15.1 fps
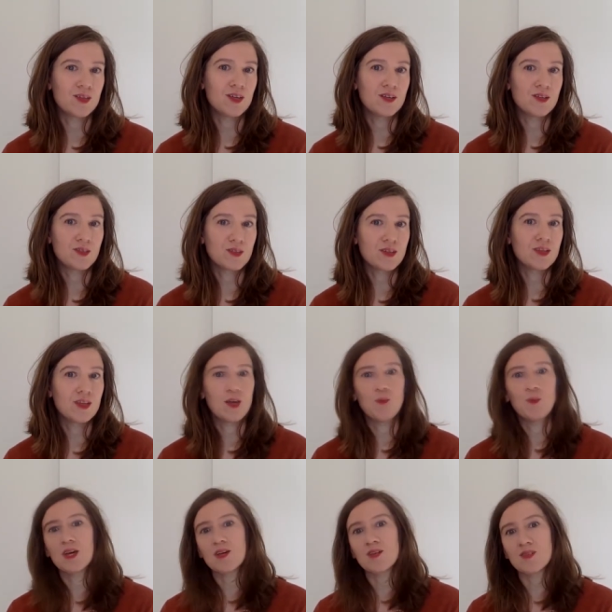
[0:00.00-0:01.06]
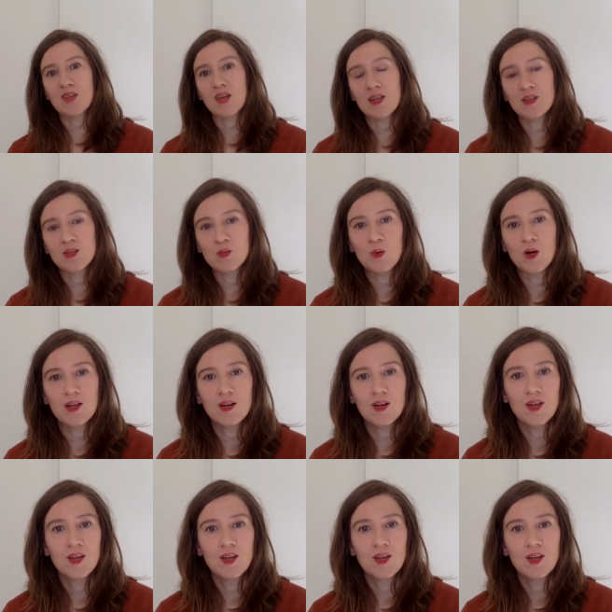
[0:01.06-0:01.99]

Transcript: instantly because that's when